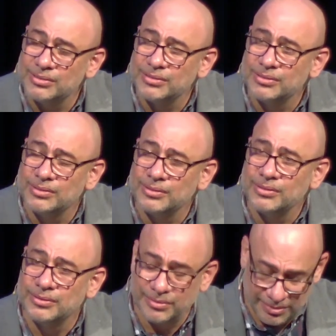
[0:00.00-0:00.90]

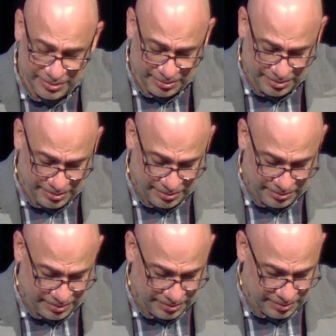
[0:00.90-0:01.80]

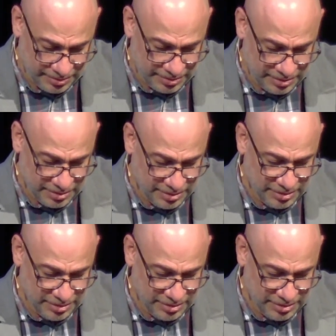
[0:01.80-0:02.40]
Nobody speaks.